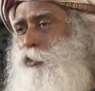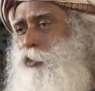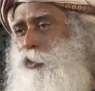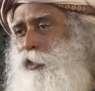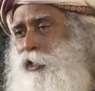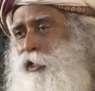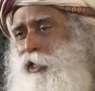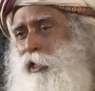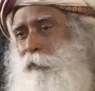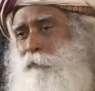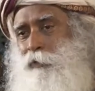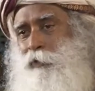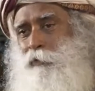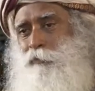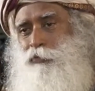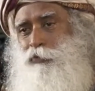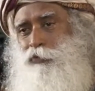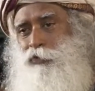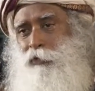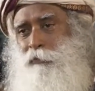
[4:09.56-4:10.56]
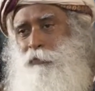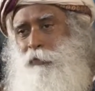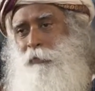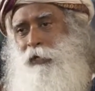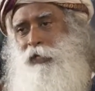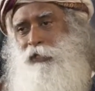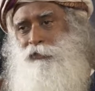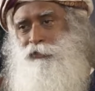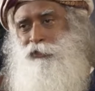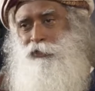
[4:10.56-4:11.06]
rolled it up and put rubber
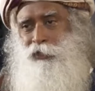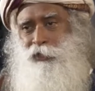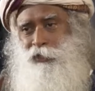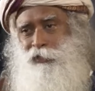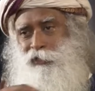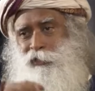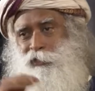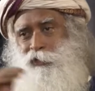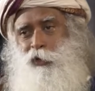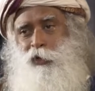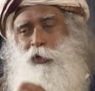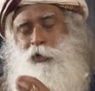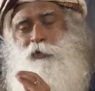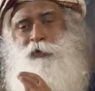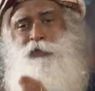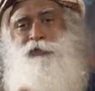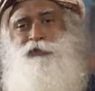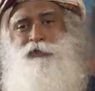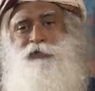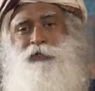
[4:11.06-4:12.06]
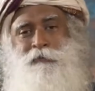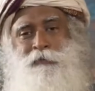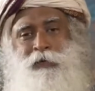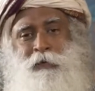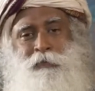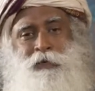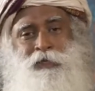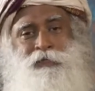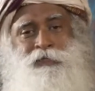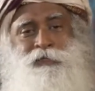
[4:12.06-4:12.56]
bands and hid it all over so that
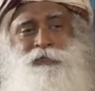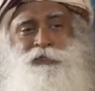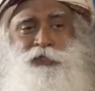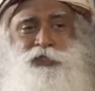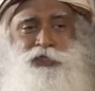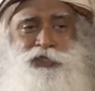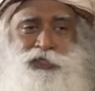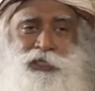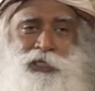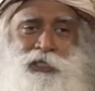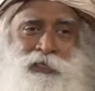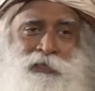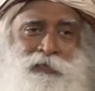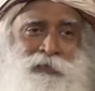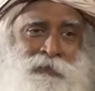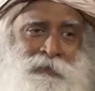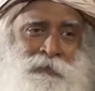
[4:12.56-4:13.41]
my brother doesn't steal.